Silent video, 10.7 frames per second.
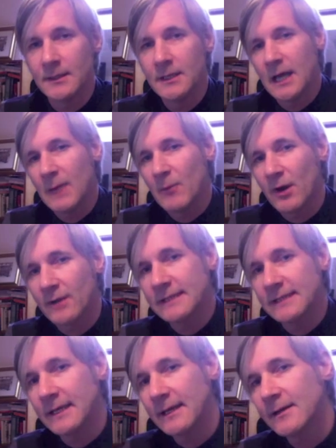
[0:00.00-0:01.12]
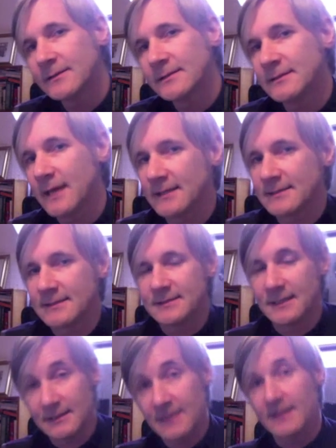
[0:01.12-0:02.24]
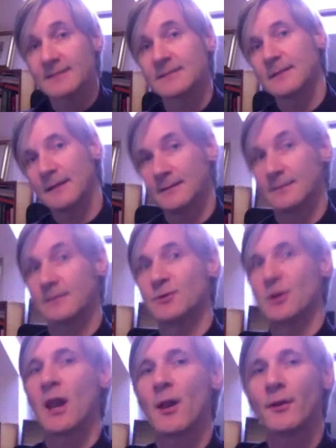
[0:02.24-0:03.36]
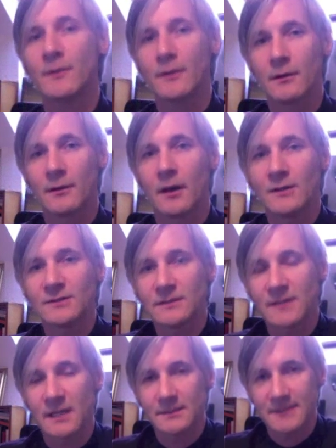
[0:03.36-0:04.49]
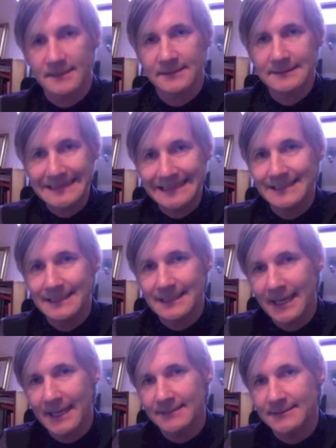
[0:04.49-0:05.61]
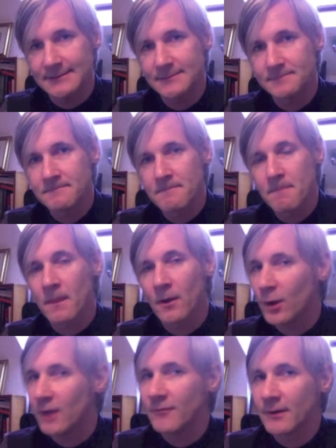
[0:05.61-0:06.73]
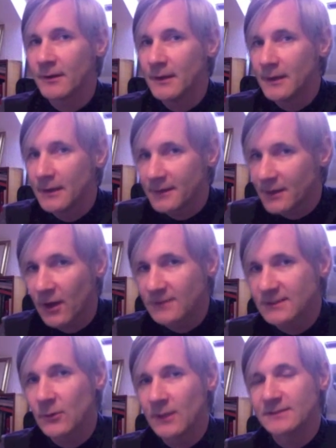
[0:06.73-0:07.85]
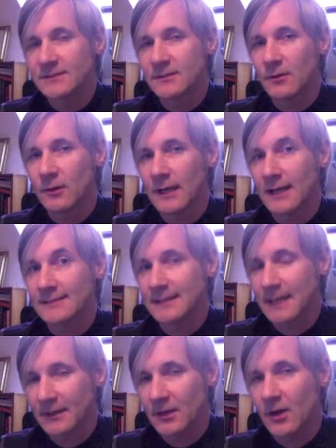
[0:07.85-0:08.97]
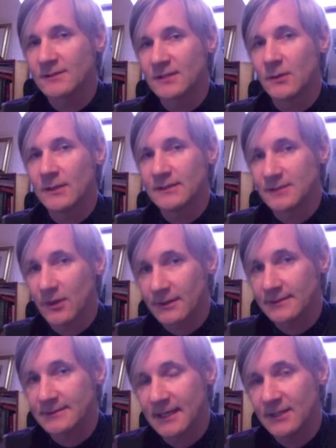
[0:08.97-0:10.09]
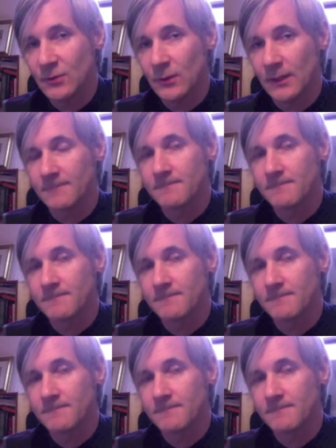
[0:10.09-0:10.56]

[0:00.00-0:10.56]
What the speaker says: And what our data here suggests is, yeah, that's in chronological terms, that's indeed the case. However, the consequences are long-lasting and the consequences are continuing.